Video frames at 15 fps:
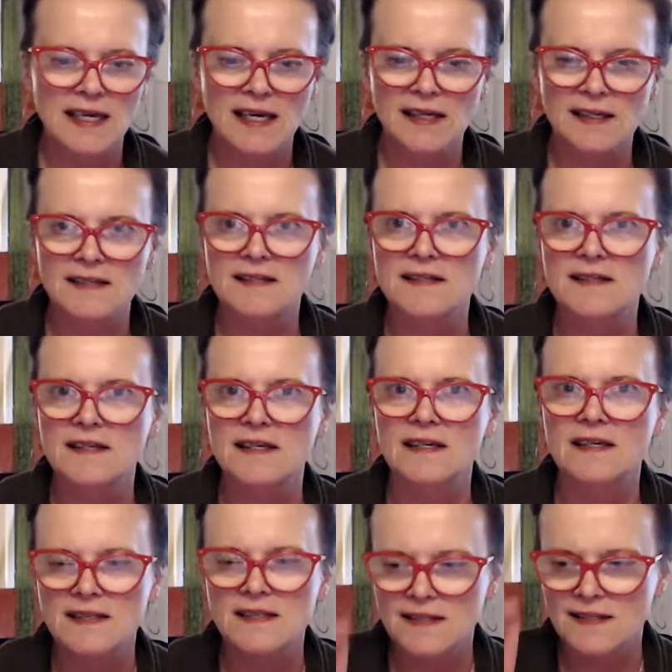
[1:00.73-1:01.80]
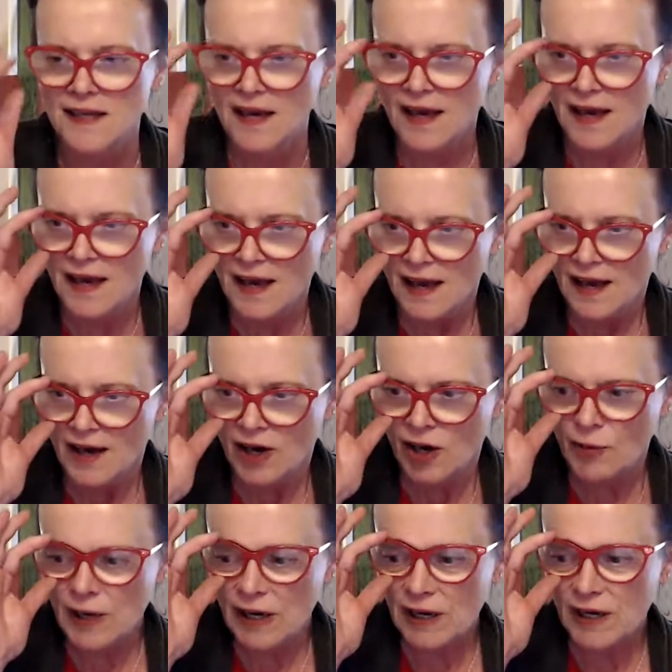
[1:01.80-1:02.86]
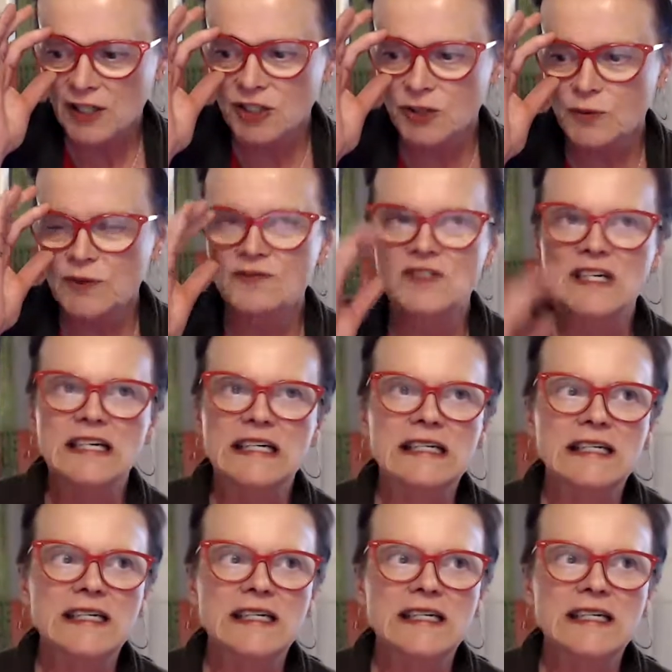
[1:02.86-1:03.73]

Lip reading: assisting us. Oh my gosh, we've done